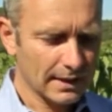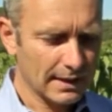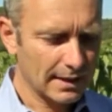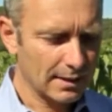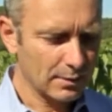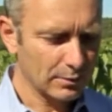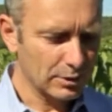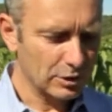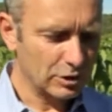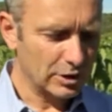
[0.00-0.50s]

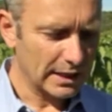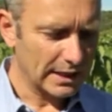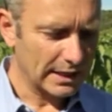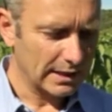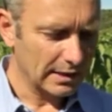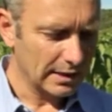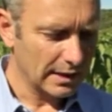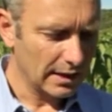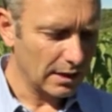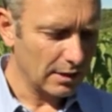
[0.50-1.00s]
I'm also
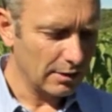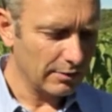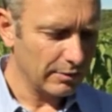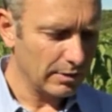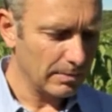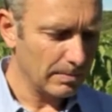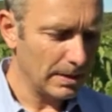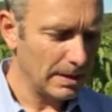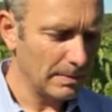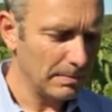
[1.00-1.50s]
checking the color of
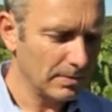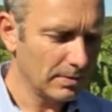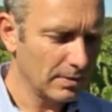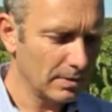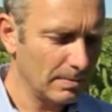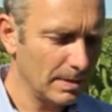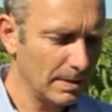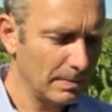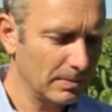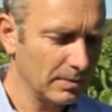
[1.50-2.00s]
the pips. The
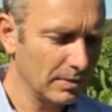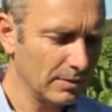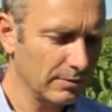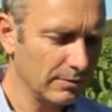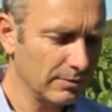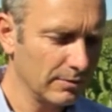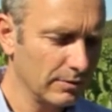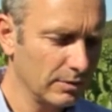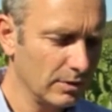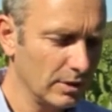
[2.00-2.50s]
pips
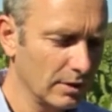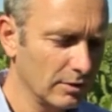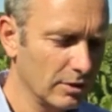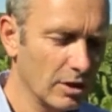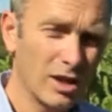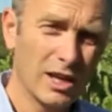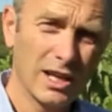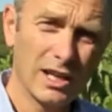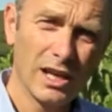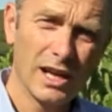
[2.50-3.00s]
are
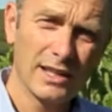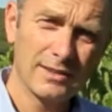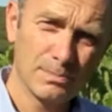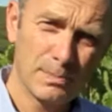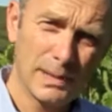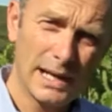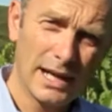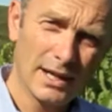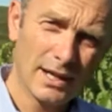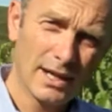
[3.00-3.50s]
turning nice
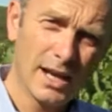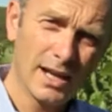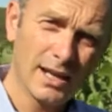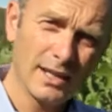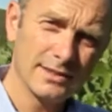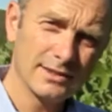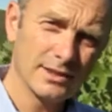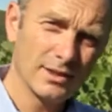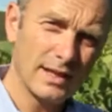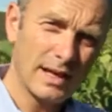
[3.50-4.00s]
brown color,
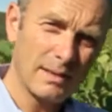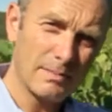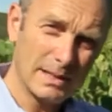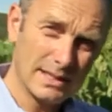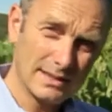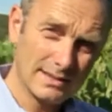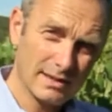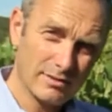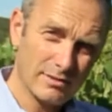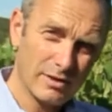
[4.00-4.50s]
so that
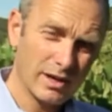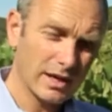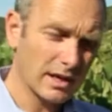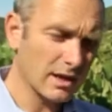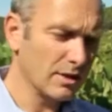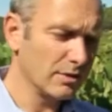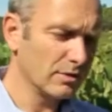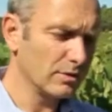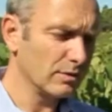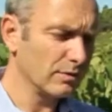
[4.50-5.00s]
means they're very
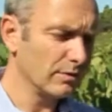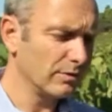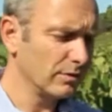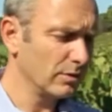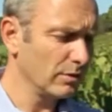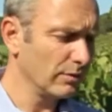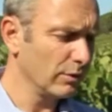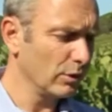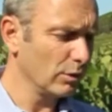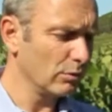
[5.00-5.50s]
close
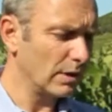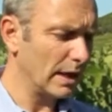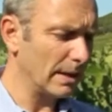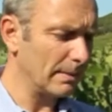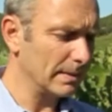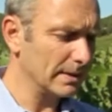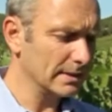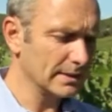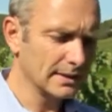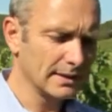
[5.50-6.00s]
to full
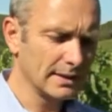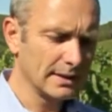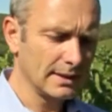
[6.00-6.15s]
ripeness.